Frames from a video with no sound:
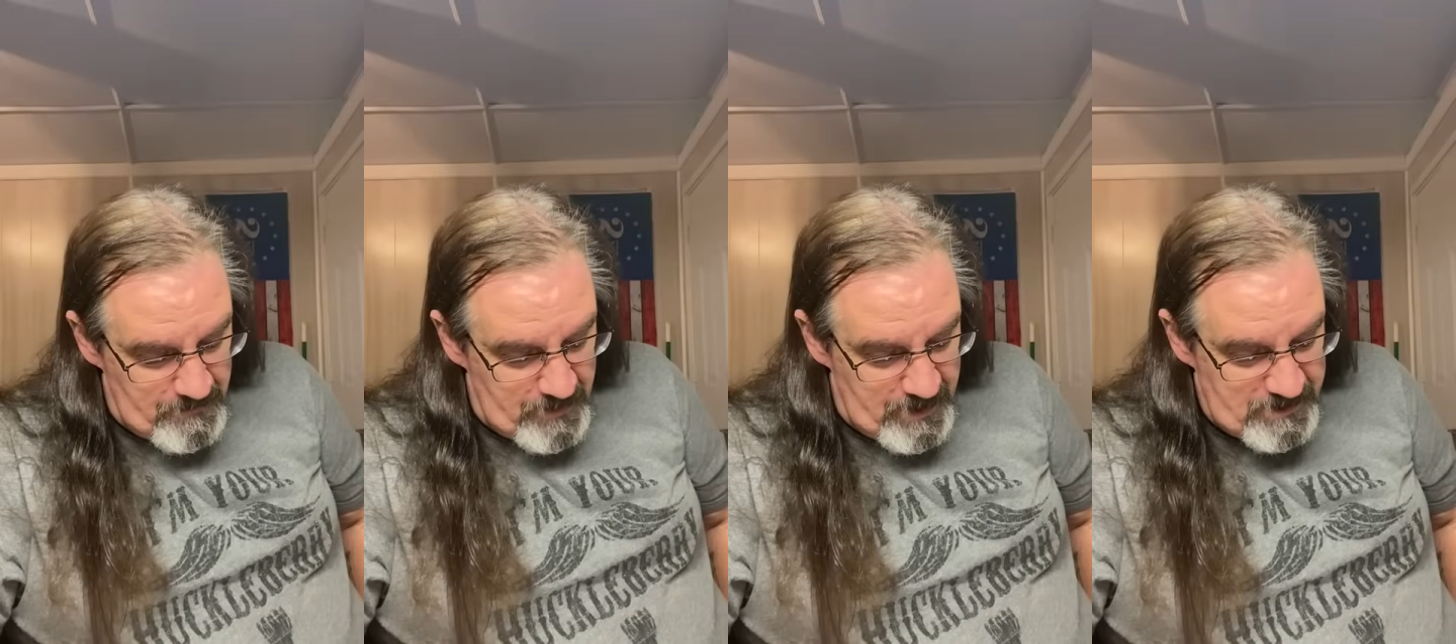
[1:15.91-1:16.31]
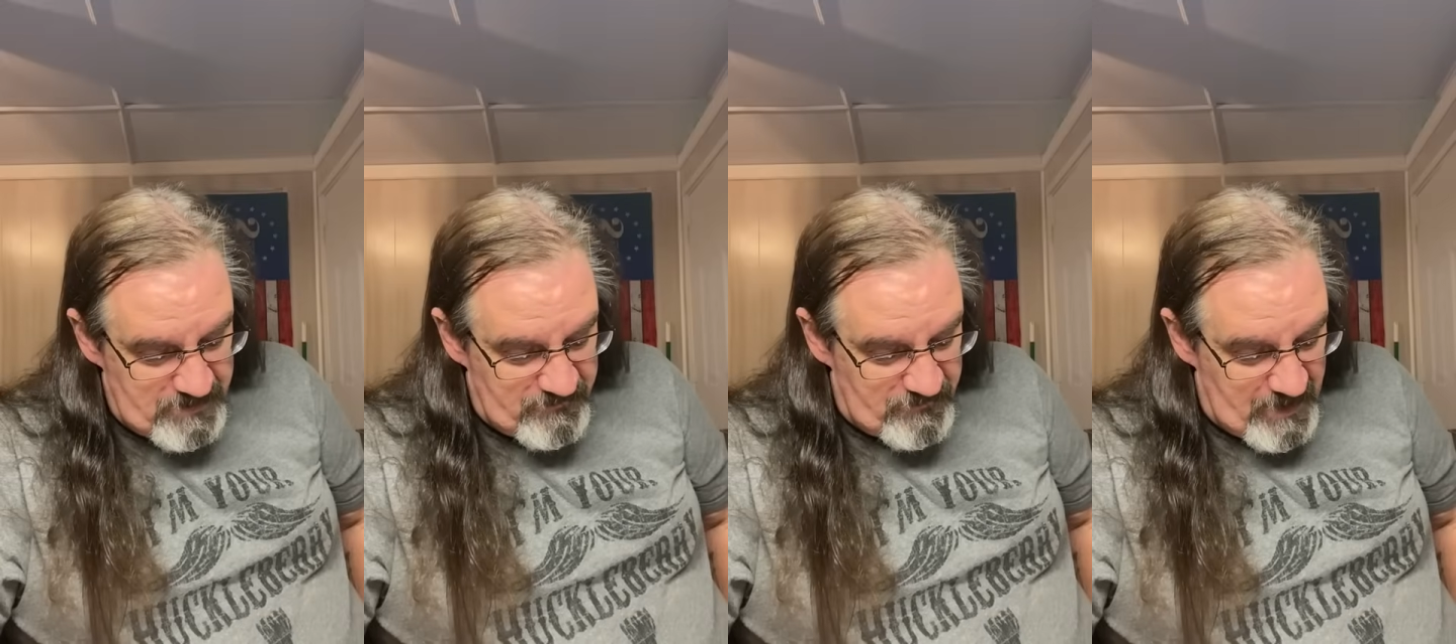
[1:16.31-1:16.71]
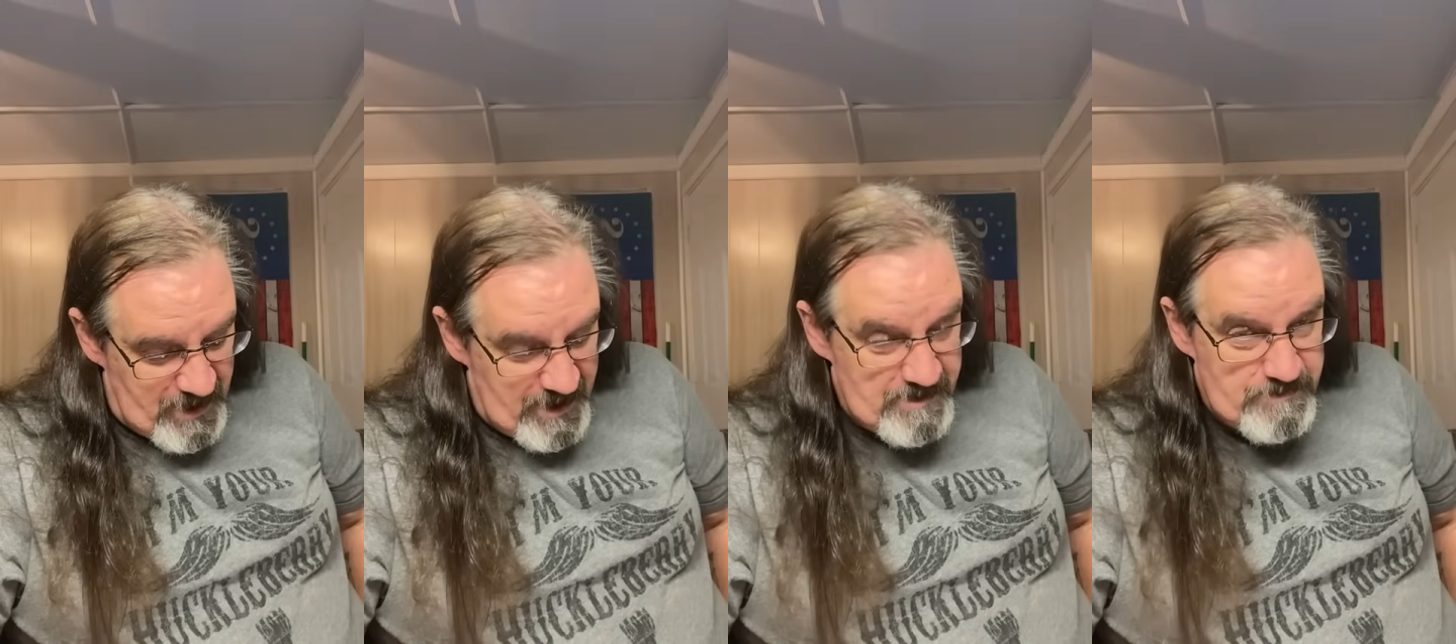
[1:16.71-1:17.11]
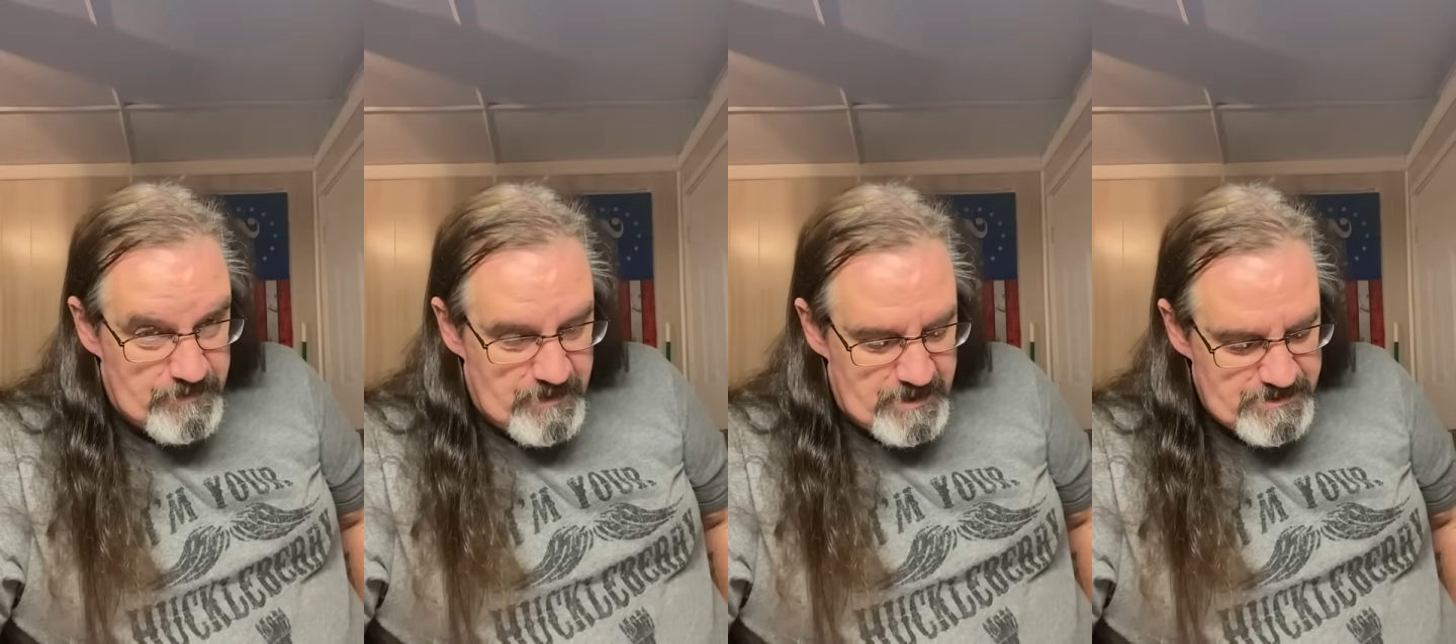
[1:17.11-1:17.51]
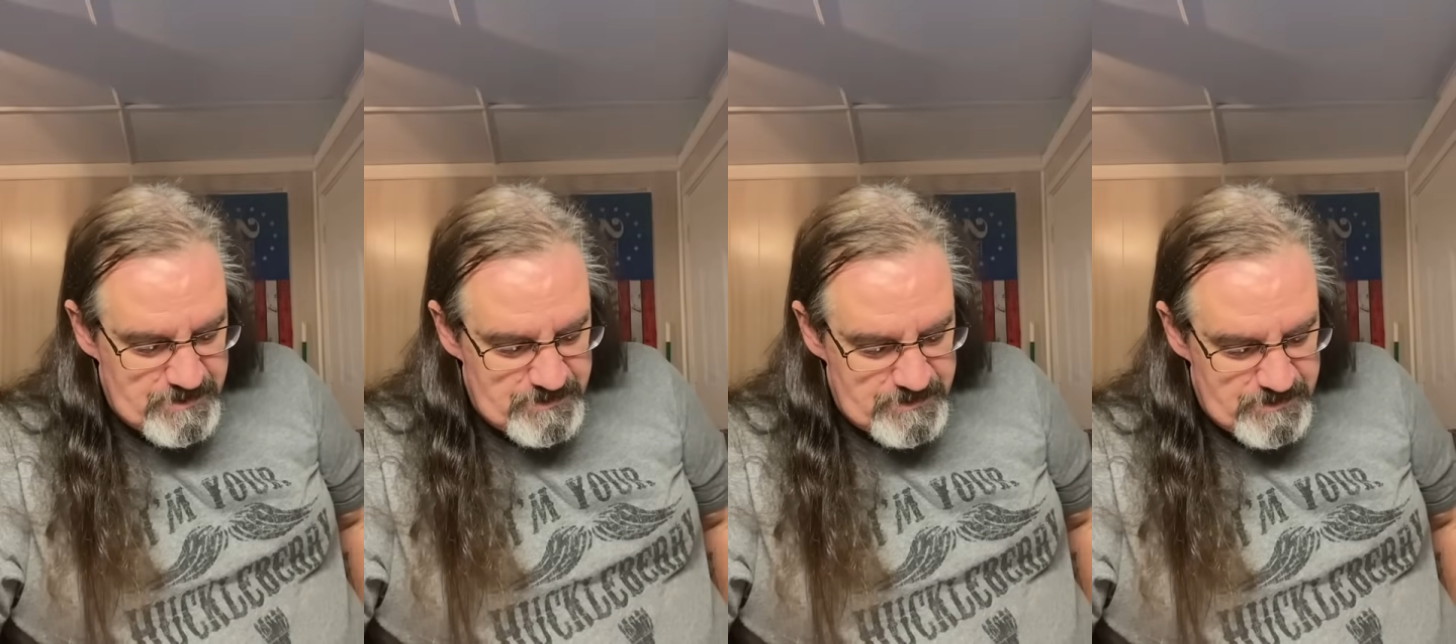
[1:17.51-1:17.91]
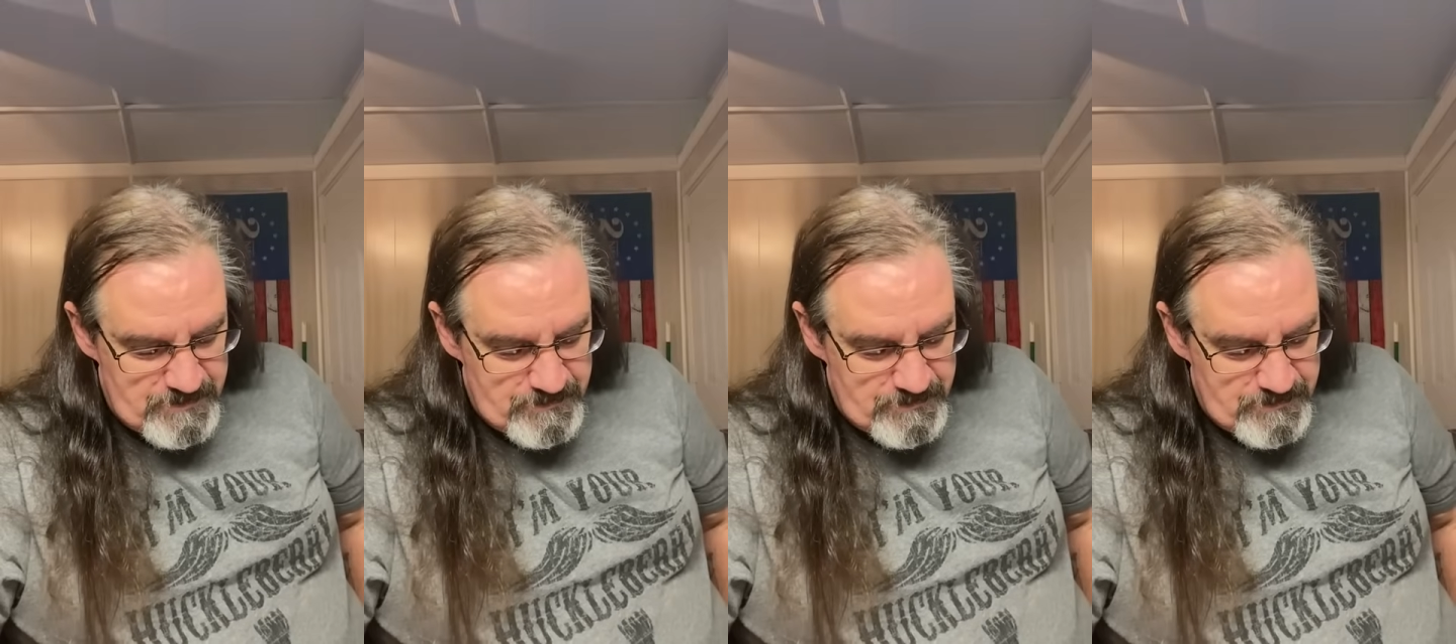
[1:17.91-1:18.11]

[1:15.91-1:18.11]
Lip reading: a divine presence.